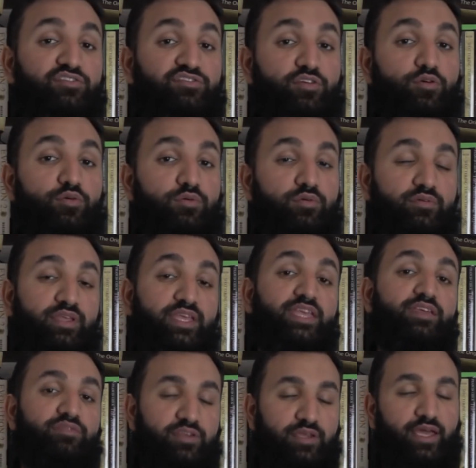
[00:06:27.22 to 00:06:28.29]
So
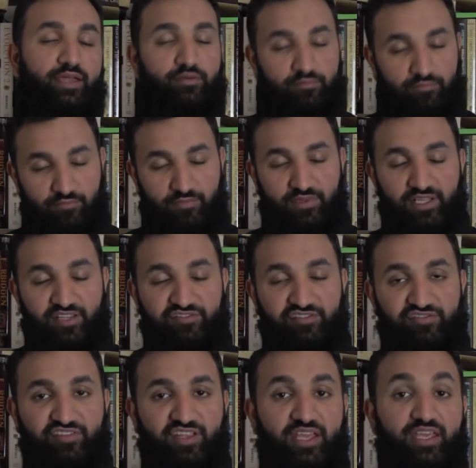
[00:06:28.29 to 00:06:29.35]
and let's
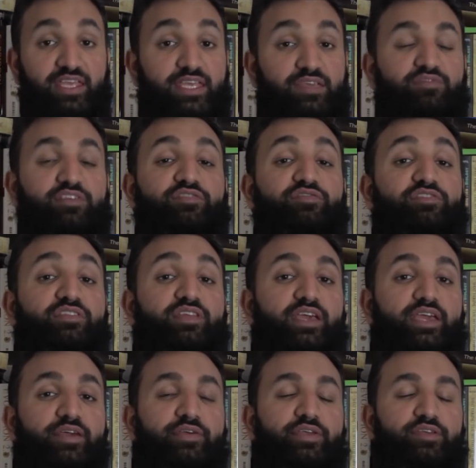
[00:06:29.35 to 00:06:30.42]
just say, even if
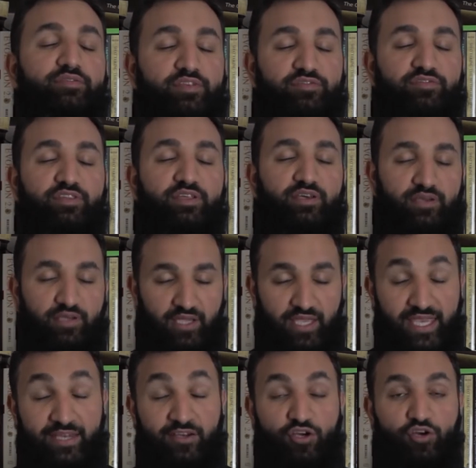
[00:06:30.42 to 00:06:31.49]
the
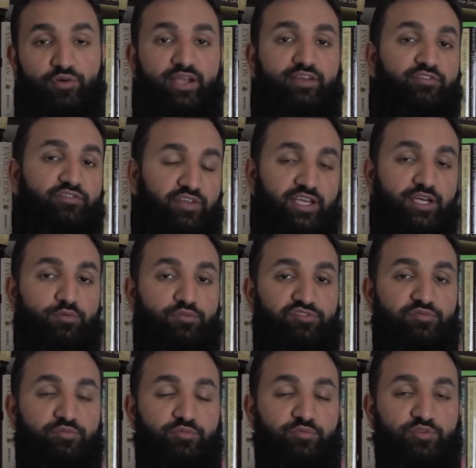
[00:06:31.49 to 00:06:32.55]
incorrect figure
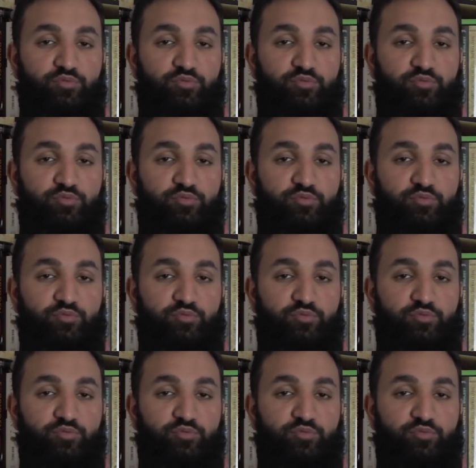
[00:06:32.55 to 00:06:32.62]
which